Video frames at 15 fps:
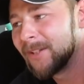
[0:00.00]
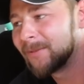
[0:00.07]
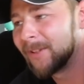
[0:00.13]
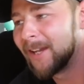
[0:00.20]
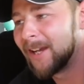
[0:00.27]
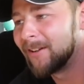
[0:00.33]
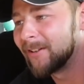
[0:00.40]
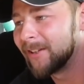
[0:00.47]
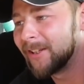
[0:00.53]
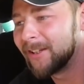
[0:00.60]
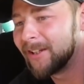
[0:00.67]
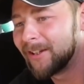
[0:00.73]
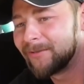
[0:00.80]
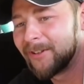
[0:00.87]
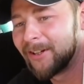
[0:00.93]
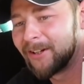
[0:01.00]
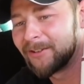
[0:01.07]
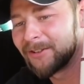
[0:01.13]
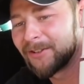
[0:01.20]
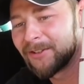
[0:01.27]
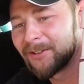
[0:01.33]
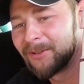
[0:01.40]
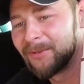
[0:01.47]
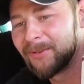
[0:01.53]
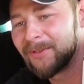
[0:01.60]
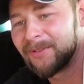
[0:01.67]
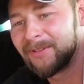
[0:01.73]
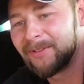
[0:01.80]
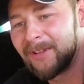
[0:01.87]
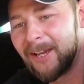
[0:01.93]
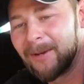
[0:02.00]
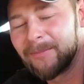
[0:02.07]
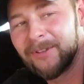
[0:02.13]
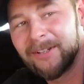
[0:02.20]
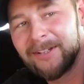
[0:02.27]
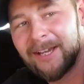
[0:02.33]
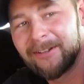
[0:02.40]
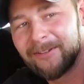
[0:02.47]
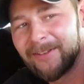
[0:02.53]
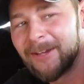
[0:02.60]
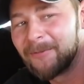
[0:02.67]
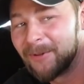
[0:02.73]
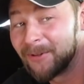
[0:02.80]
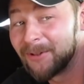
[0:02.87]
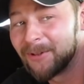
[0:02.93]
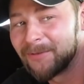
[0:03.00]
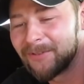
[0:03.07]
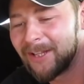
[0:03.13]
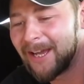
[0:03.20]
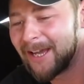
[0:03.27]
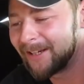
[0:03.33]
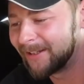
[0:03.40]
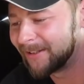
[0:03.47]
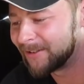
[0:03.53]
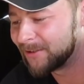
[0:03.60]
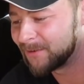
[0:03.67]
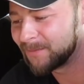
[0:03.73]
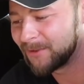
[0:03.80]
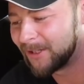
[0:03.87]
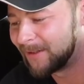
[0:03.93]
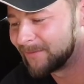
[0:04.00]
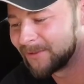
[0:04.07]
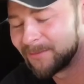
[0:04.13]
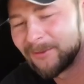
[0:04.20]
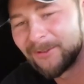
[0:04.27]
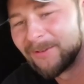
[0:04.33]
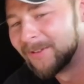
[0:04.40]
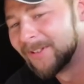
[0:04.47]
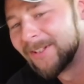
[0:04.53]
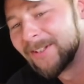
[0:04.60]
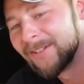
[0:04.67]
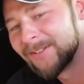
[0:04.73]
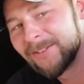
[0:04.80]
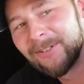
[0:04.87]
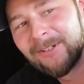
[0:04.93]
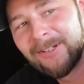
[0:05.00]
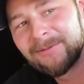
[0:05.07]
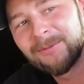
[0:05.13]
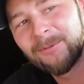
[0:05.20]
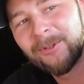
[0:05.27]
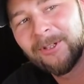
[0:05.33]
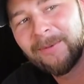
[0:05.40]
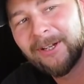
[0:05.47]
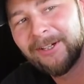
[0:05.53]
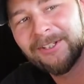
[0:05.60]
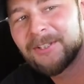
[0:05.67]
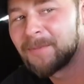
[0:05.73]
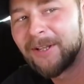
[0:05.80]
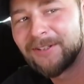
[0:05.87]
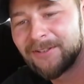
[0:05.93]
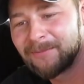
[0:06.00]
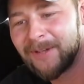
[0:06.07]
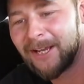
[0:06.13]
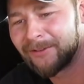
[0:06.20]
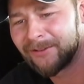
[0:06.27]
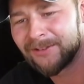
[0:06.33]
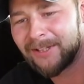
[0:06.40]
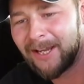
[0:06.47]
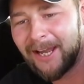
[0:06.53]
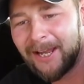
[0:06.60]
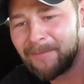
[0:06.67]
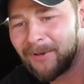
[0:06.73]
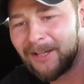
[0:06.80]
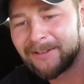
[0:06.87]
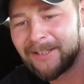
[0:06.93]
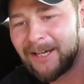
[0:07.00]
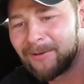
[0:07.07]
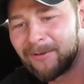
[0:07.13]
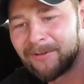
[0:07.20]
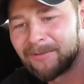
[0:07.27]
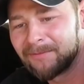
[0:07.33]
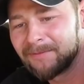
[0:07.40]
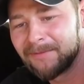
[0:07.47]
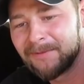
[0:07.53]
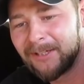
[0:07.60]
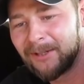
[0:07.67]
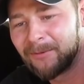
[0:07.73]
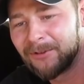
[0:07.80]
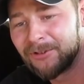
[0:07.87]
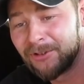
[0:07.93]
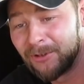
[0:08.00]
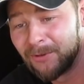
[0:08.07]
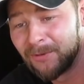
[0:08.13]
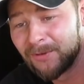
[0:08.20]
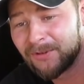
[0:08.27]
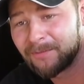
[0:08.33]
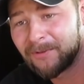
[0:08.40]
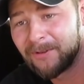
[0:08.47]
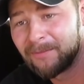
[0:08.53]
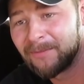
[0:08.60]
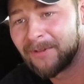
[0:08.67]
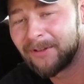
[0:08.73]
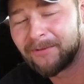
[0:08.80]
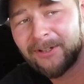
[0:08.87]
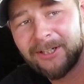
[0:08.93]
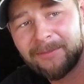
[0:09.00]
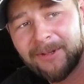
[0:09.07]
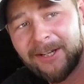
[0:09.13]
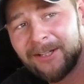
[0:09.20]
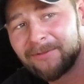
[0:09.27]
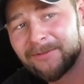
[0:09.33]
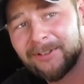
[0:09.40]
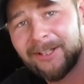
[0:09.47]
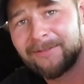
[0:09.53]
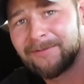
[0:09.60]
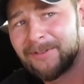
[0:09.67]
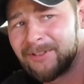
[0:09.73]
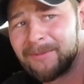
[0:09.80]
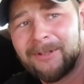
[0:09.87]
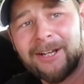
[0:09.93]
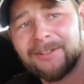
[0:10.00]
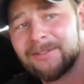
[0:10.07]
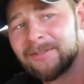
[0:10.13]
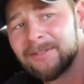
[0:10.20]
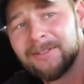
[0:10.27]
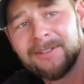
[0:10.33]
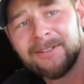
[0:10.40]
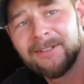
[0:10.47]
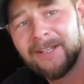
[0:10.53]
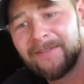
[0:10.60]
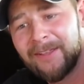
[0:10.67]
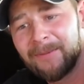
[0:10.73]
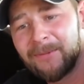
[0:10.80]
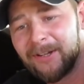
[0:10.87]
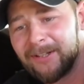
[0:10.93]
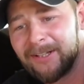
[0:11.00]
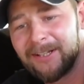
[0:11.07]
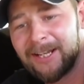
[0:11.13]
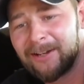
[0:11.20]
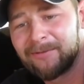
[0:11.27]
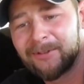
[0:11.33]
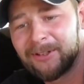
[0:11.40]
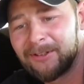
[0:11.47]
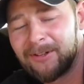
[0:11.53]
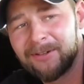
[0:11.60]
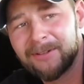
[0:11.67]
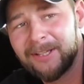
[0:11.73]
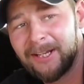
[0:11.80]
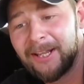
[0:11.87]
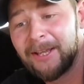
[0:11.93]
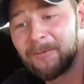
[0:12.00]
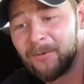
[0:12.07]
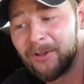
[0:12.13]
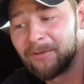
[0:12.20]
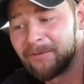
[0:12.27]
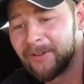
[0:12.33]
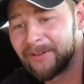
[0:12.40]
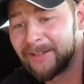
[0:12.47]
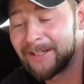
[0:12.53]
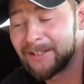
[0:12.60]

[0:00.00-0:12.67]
In reality, I figured I'll just screw the damn thing down and they will go flat. It's comfortable, so you don't have to worry about an expensive mattress. I bought that one. It was used from a friend of mine for like 50 bucks. And they didn't have it very long, and they will fit.